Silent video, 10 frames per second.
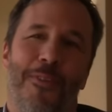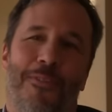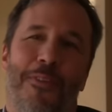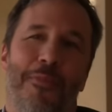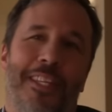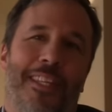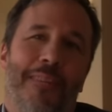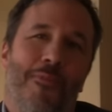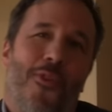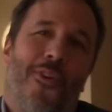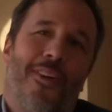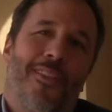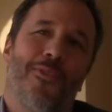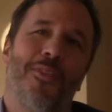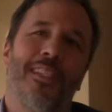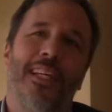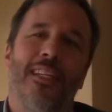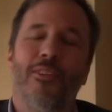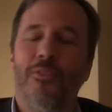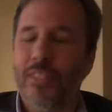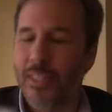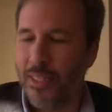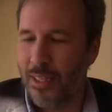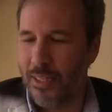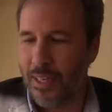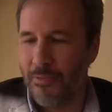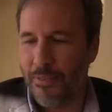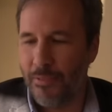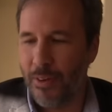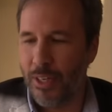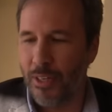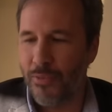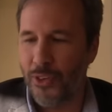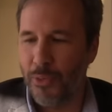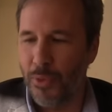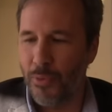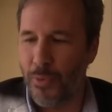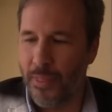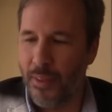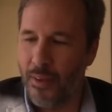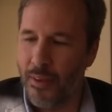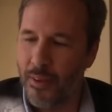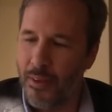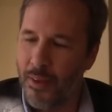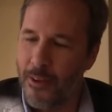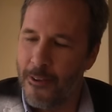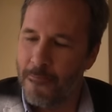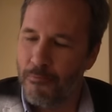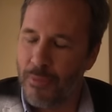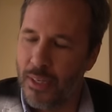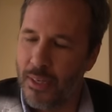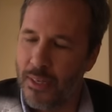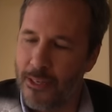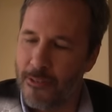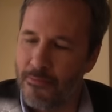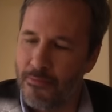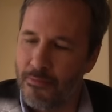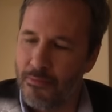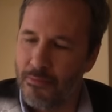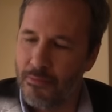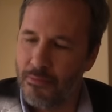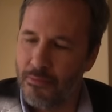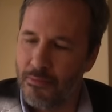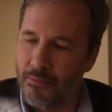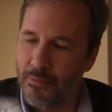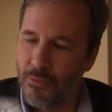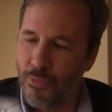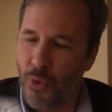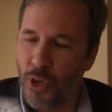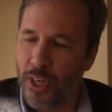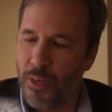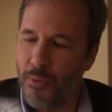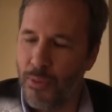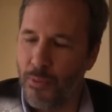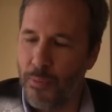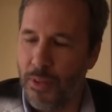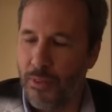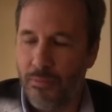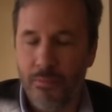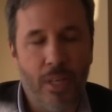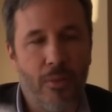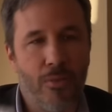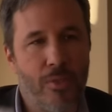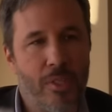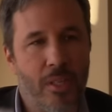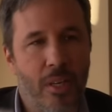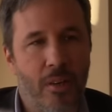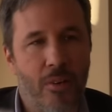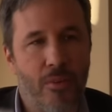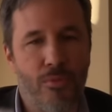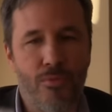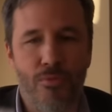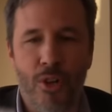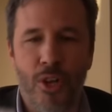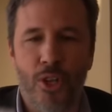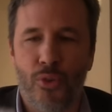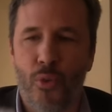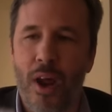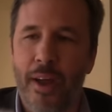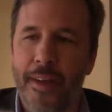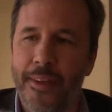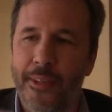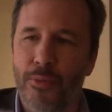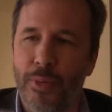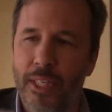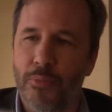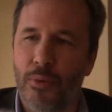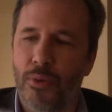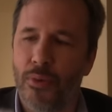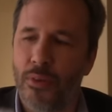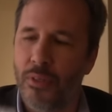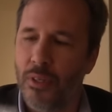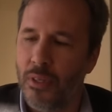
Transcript: with femininity more. So it's like no, it's a, it's I feel very comfortable with uh, um, working with women. I would say or to try to explore